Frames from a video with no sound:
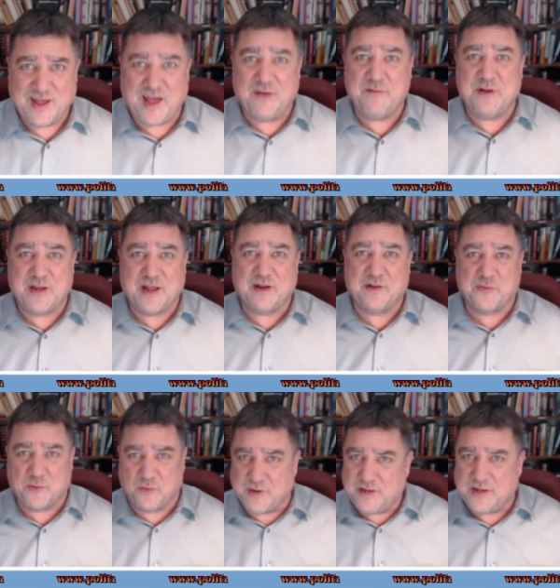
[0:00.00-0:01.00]
having that
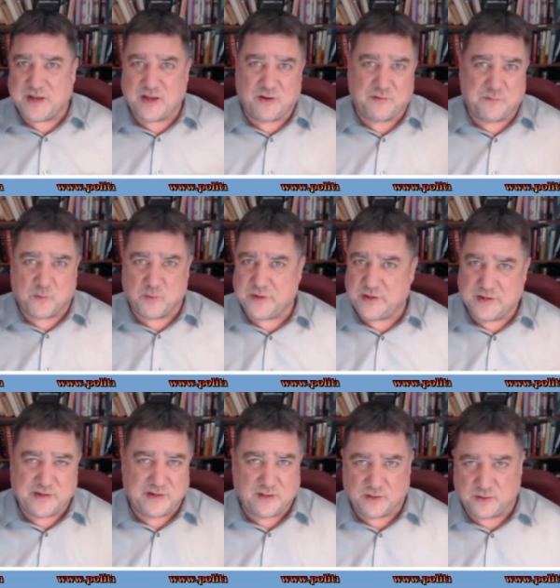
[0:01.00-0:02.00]
authority, California,
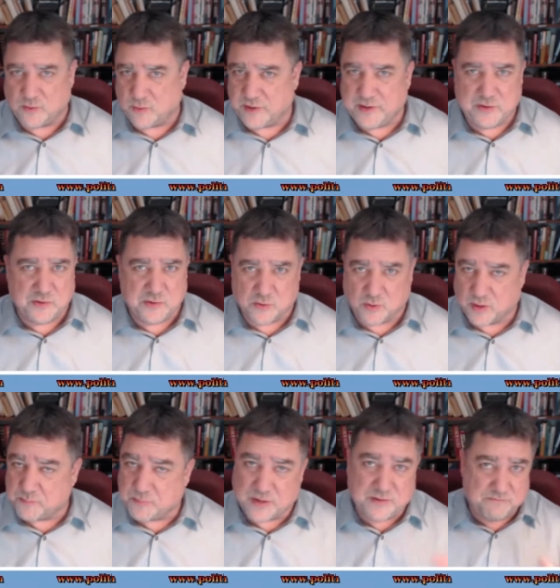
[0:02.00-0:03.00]
Illinois, New York,